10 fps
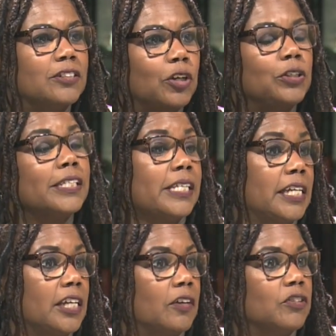so you could
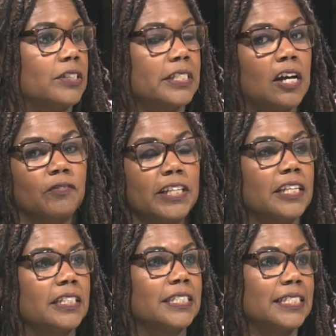take care of yourself. And they
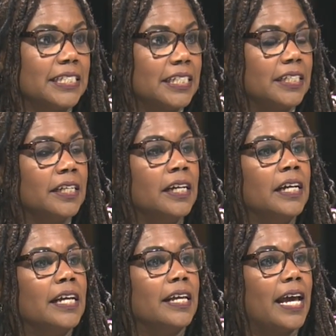didn't see
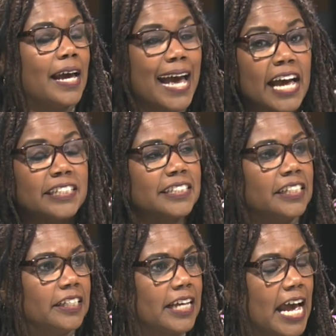
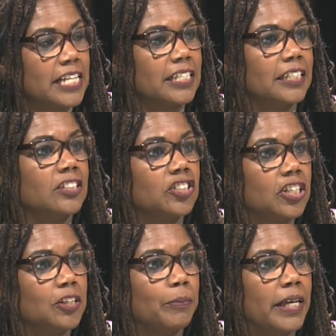acting as a
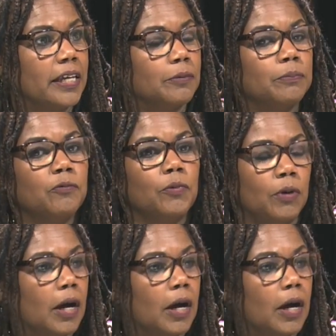legitimate yeah.